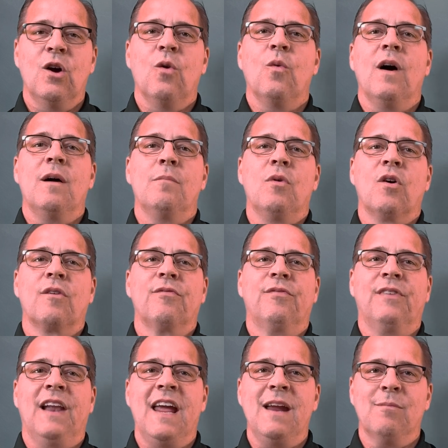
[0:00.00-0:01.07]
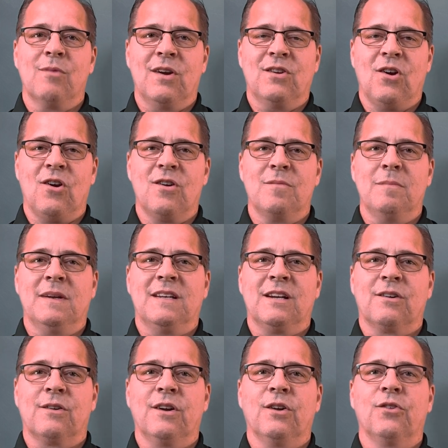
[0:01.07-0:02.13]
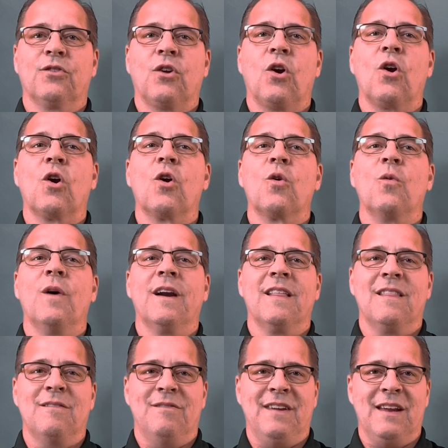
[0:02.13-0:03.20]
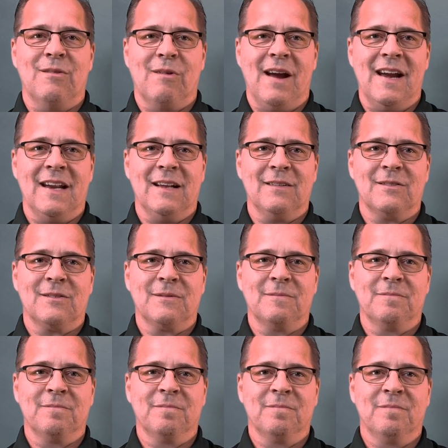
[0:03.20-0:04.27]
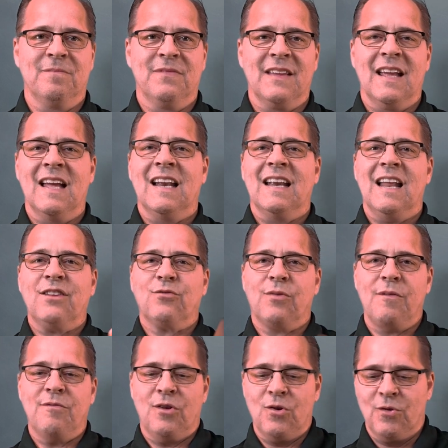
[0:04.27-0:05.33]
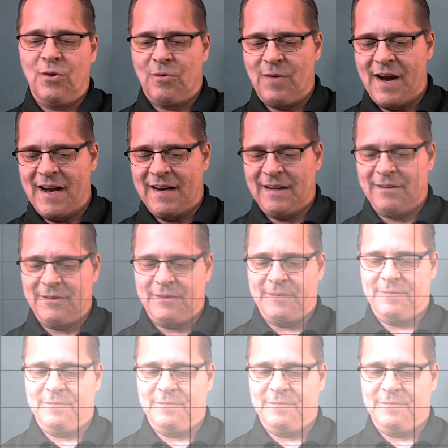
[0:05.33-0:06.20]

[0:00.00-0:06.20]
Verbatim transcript: while more flame retardant materials earn one of the V ratings. Let's review the ratings.